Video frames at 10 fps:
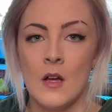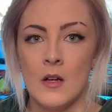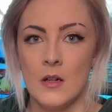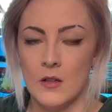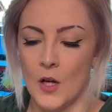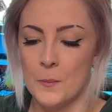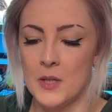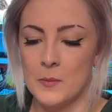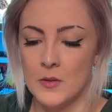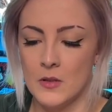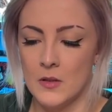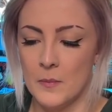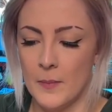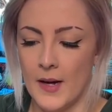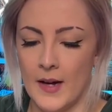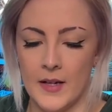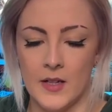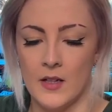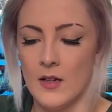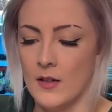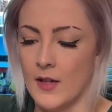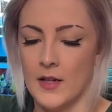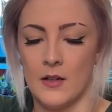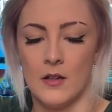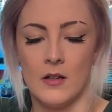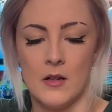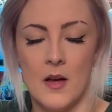A lot of people buy like a